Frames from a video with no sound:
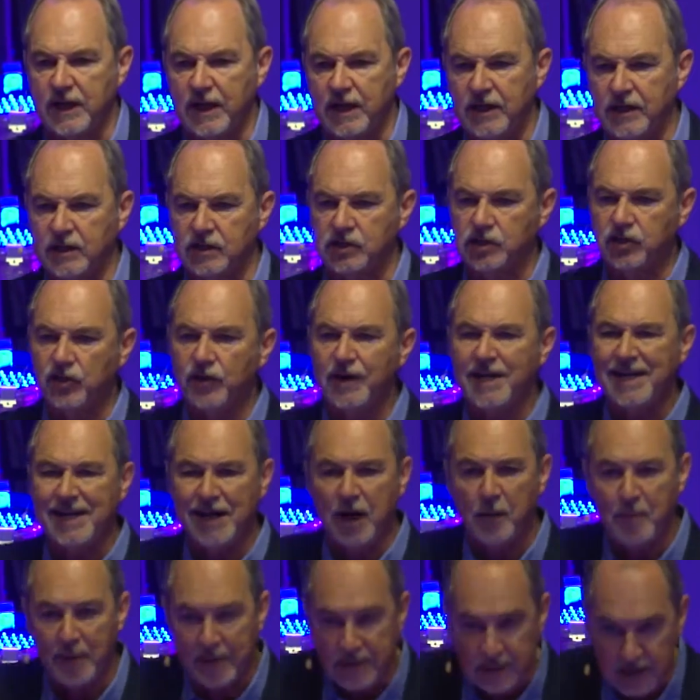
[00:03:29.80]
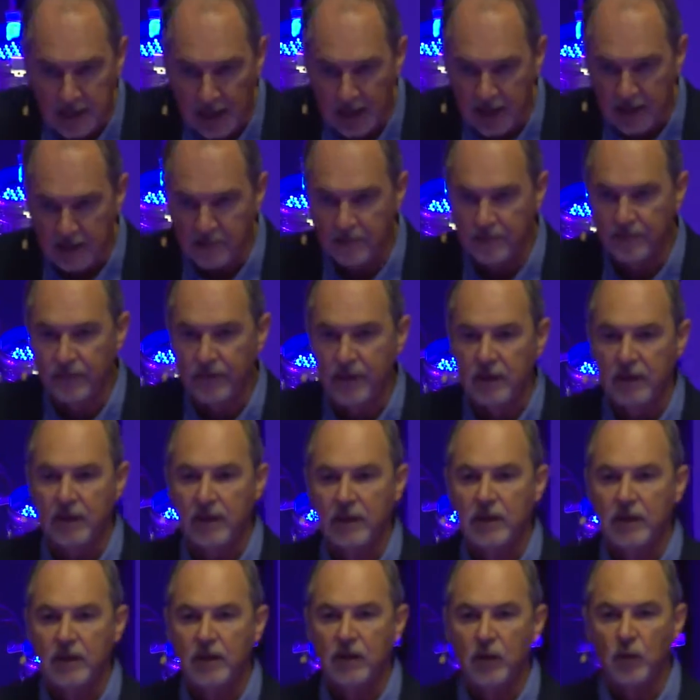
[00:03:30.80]
in, there's going to come a time
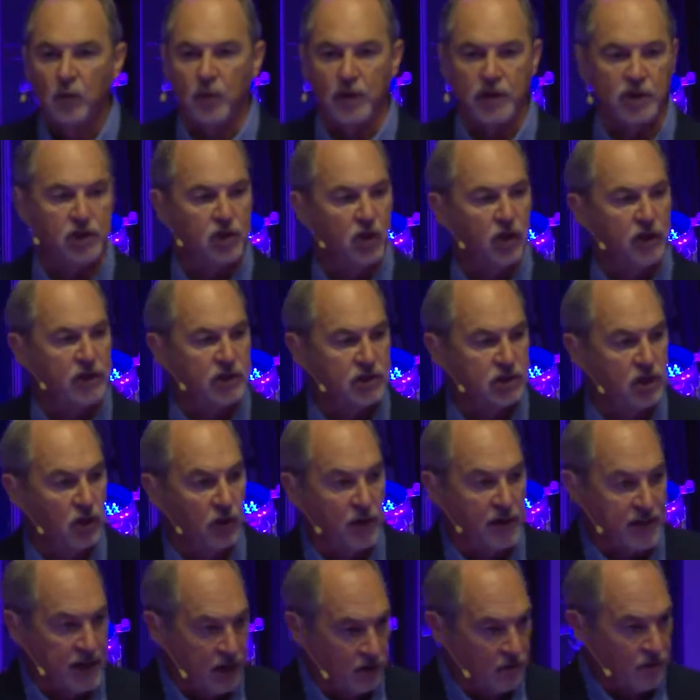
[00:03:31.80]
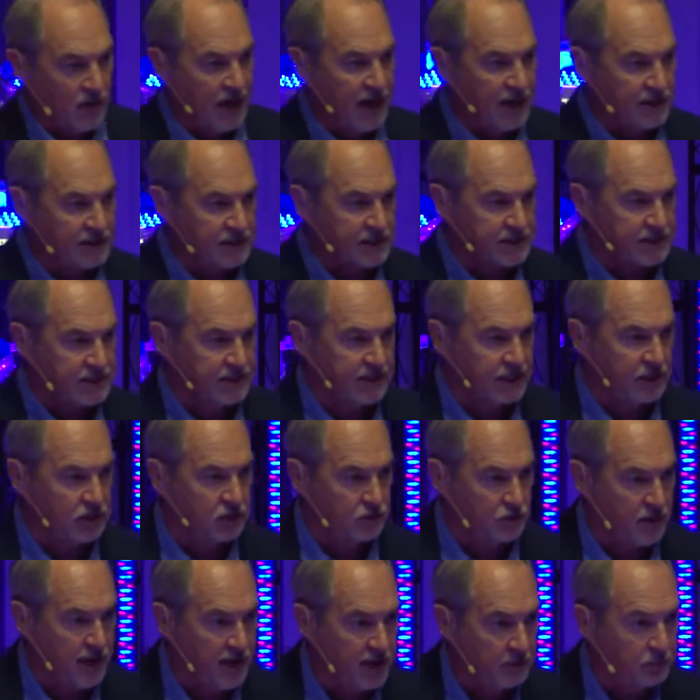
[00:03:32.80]
when God is going to arise. It's an
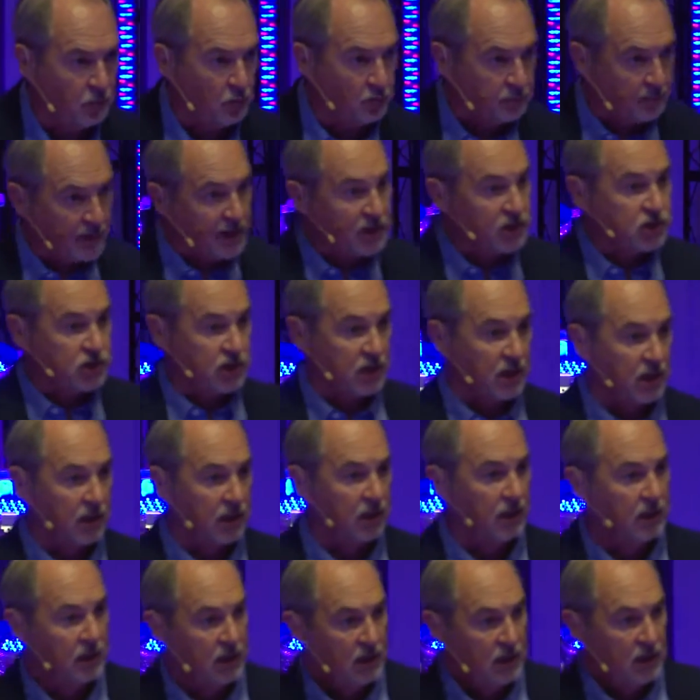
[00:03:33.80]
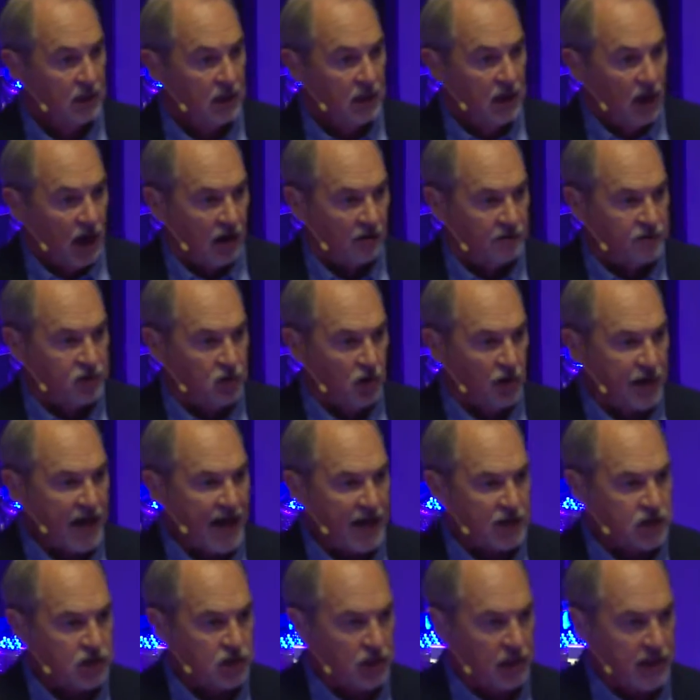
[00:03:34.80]
incredible picture of God
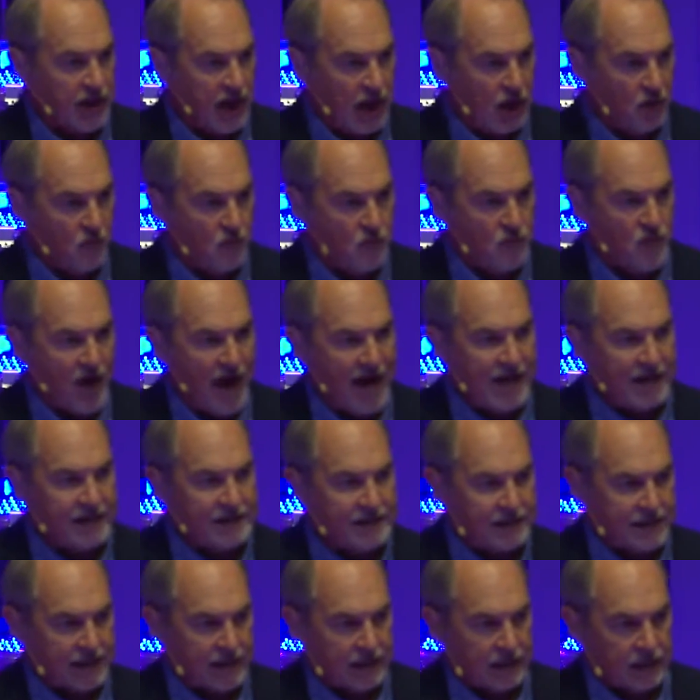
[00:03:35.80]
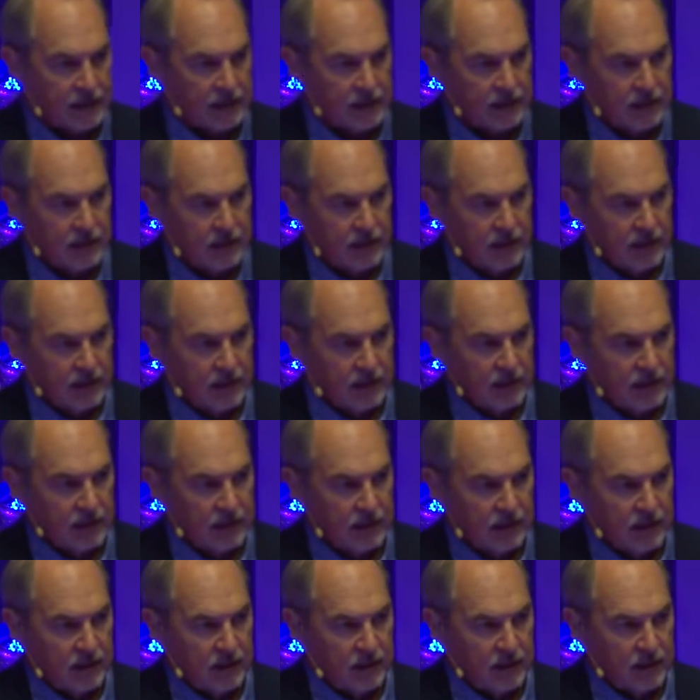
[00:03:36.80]
actually arising
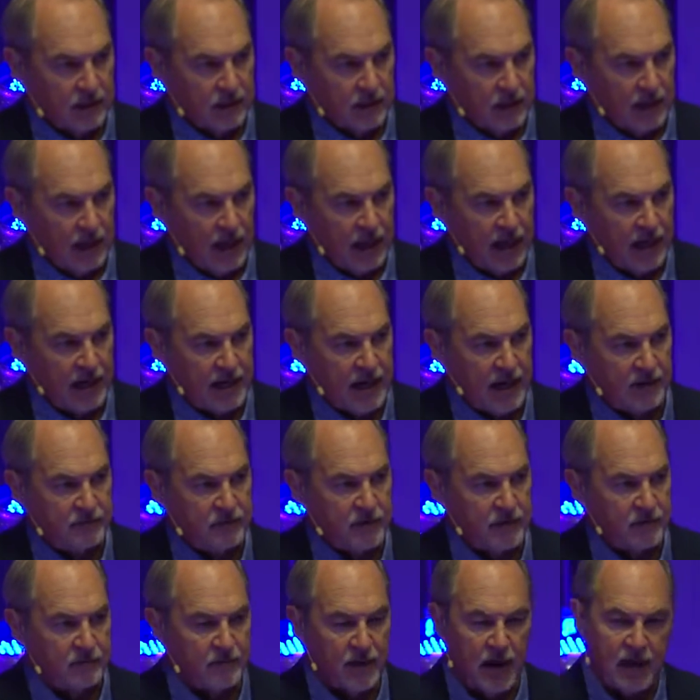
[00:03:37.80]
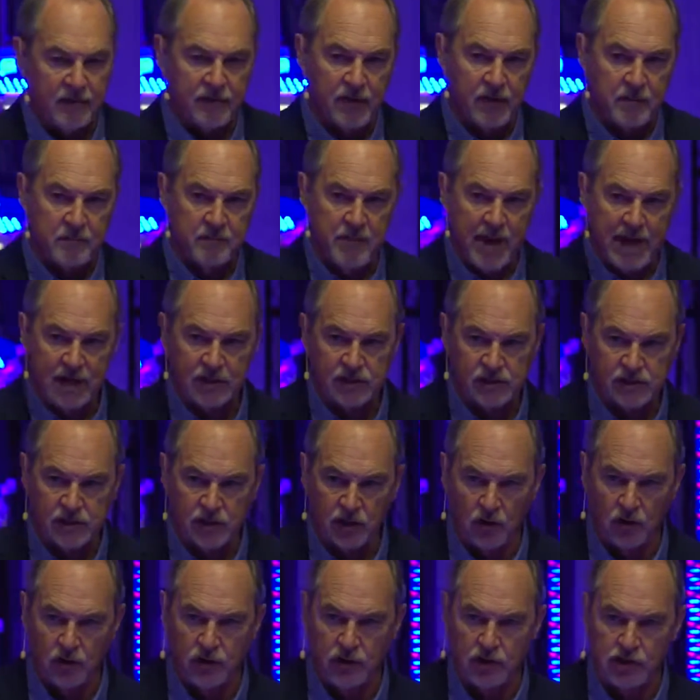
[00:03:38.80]
and having, having
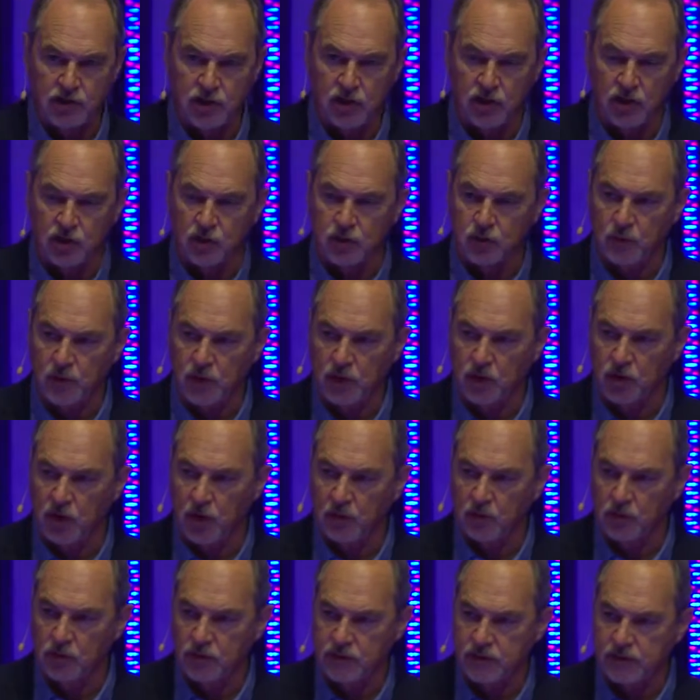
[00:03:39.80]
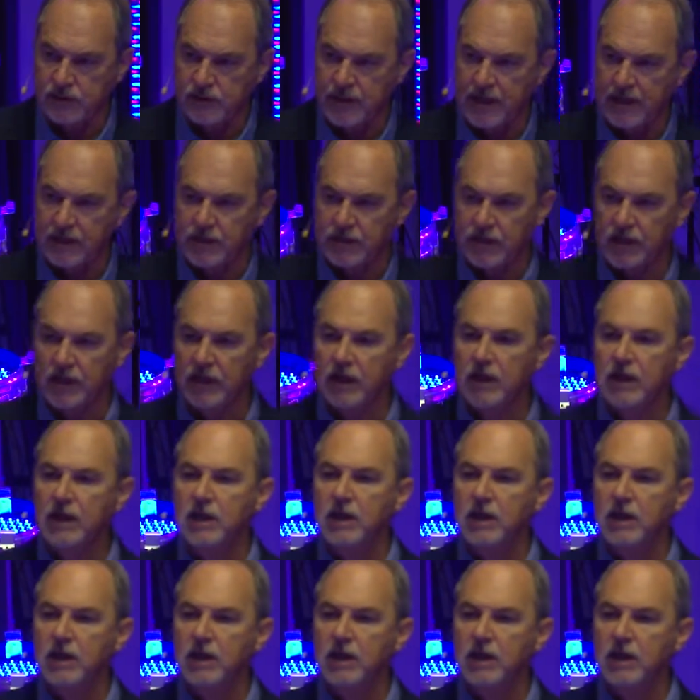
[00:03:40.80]
mercy on the church, when God will just start to